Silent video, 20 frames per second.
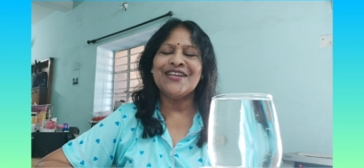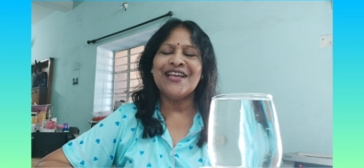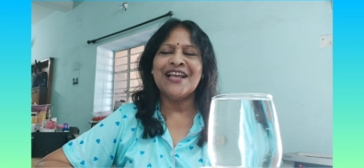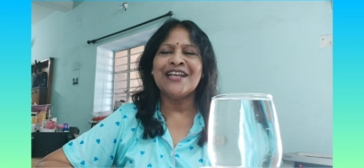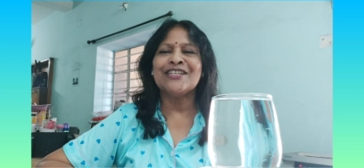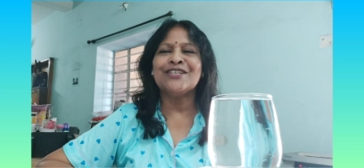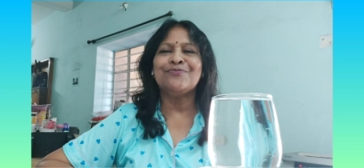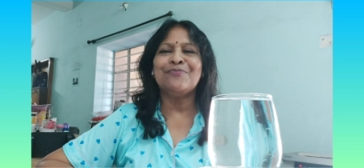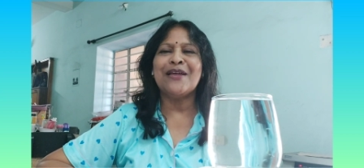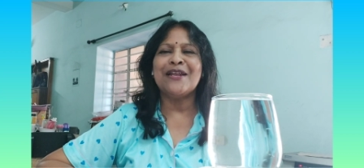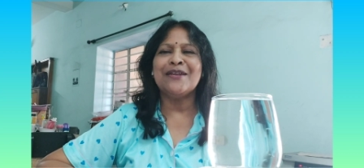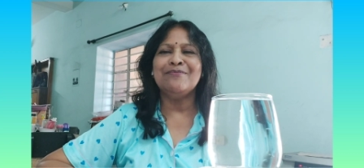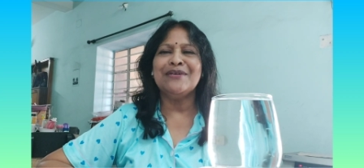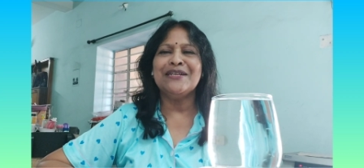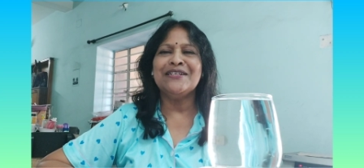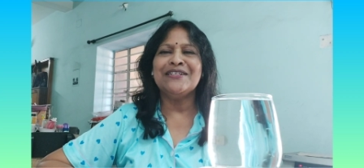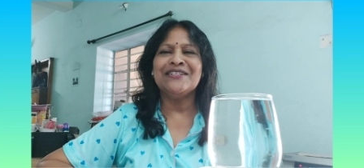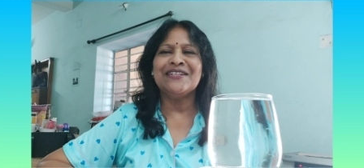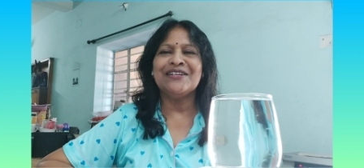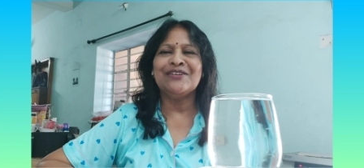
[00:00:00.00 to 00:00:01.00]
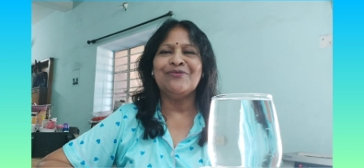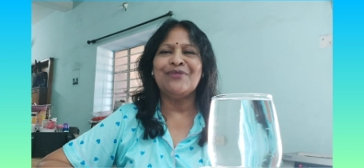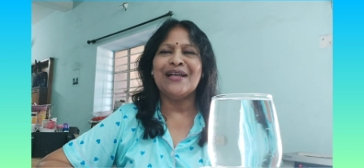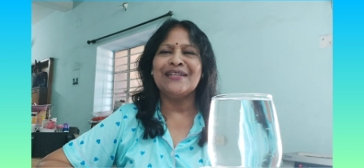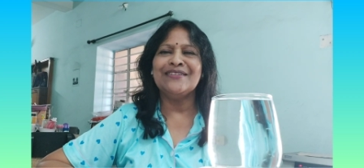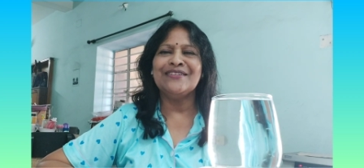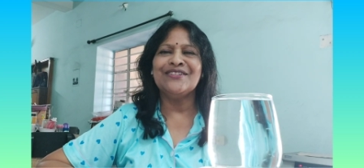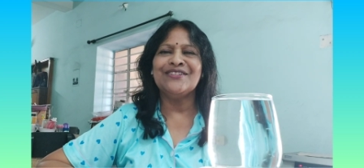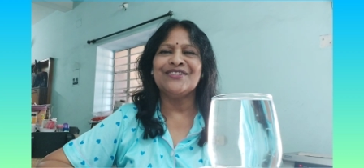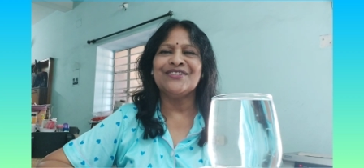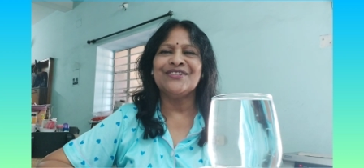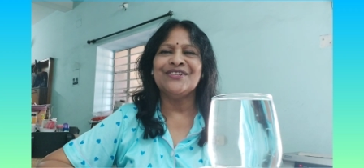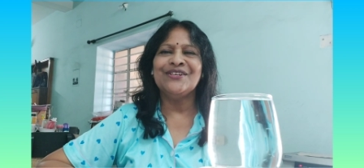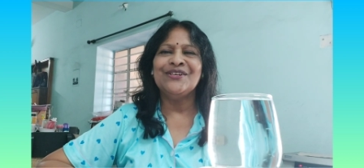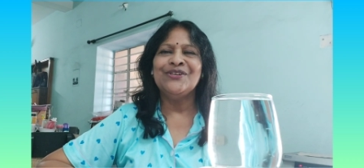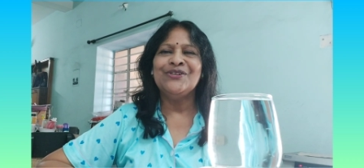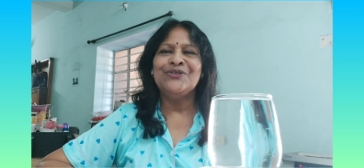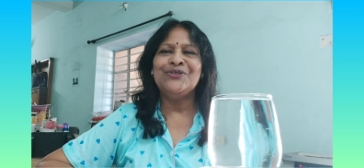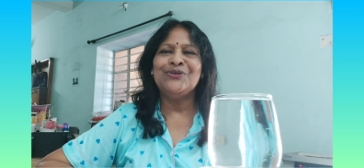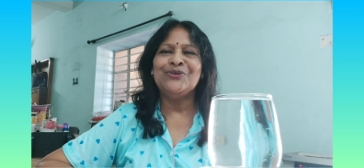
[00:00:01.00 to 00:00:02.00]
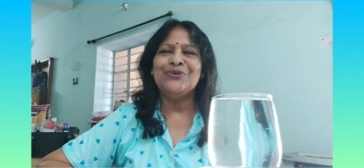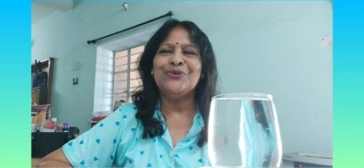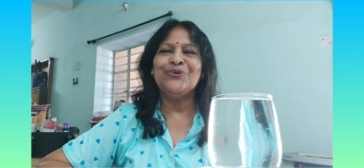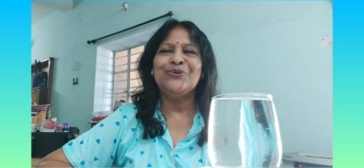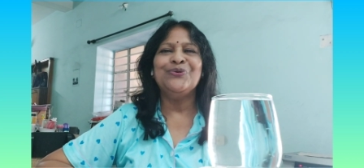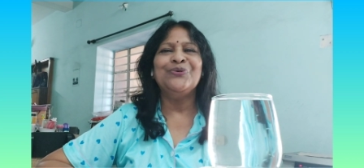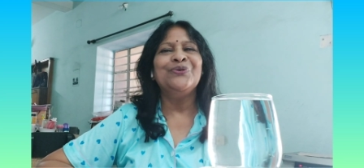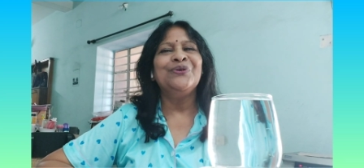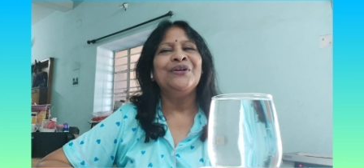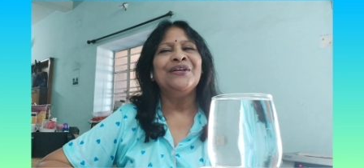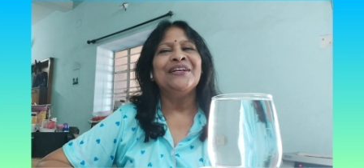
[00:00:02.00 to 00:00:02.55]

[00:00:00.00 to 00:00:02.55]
experimental ones to